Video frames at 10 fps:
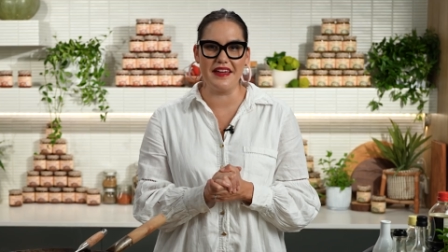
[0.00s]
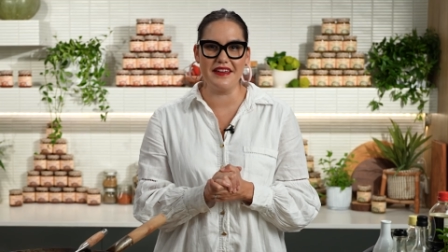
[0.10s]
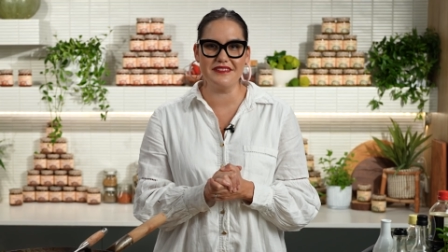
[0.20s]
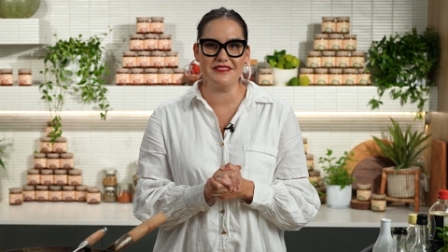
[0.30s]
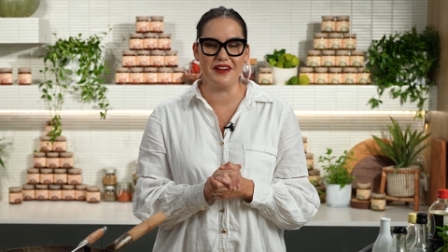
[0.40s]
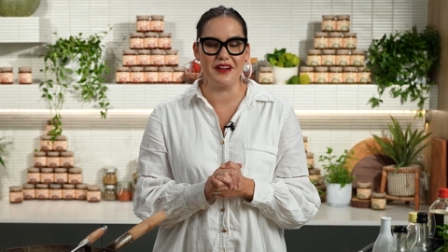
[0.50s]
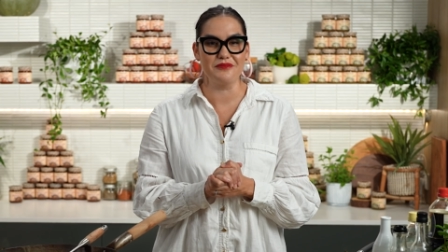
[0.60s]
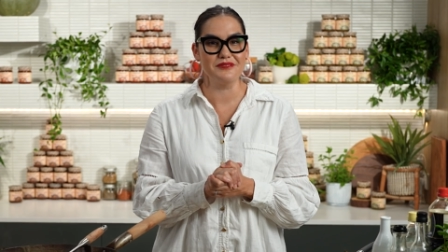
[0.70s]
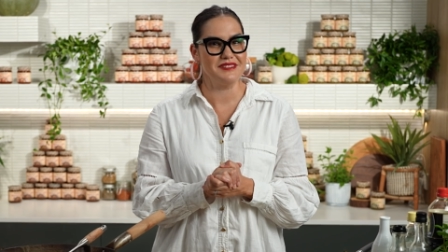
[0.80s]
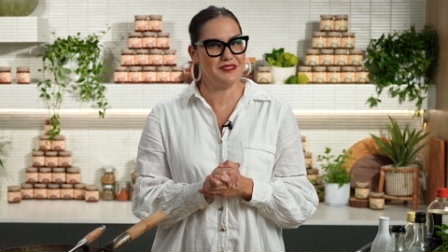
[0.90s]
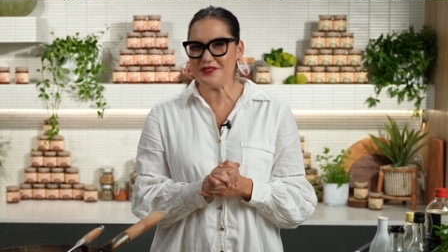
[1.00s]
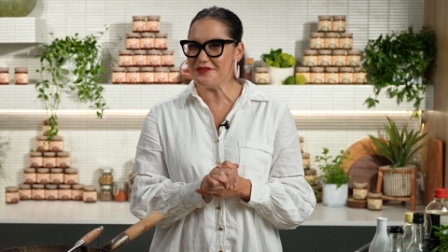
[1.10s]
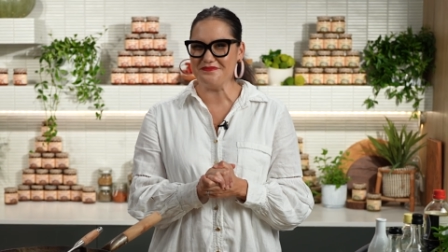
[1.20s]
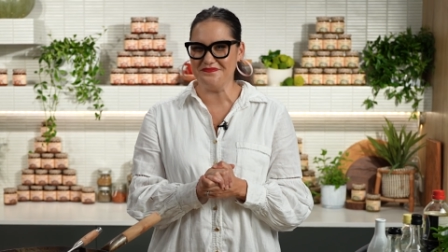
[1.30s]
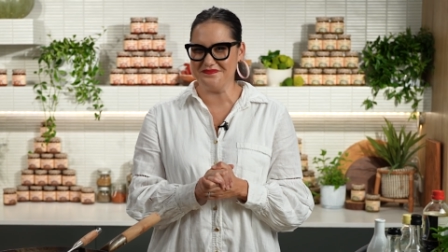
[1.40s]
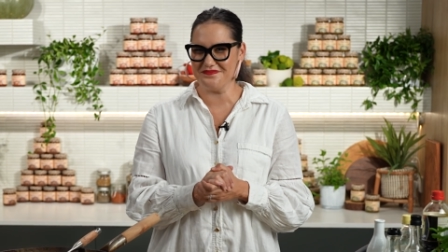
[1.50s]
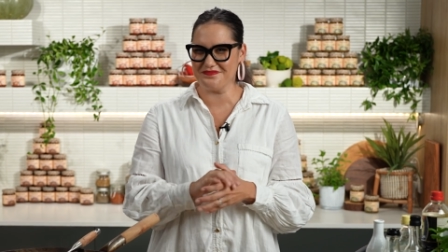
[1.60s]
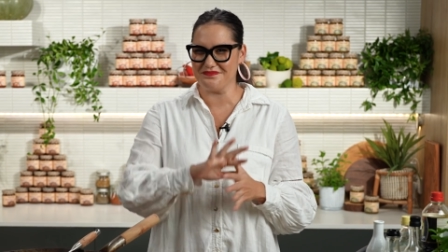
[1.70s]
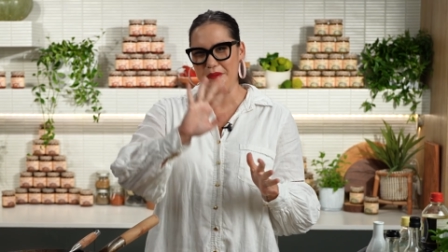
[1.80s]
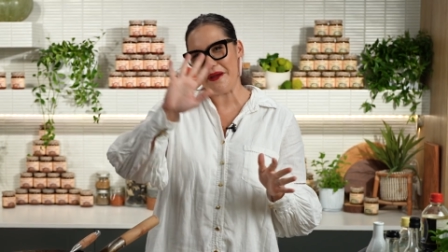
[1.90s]
and I will see you soon.
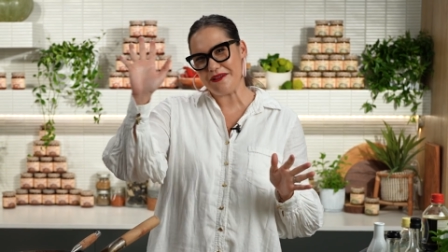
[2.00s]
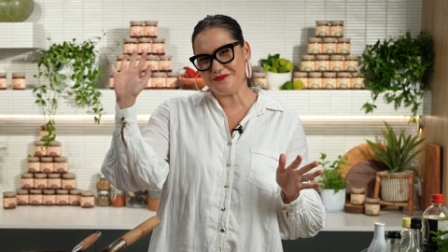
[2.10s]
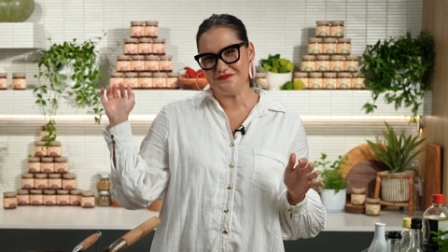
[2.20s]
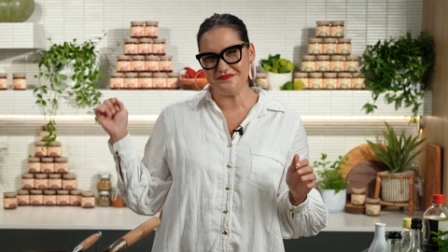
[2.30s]
Bye bye.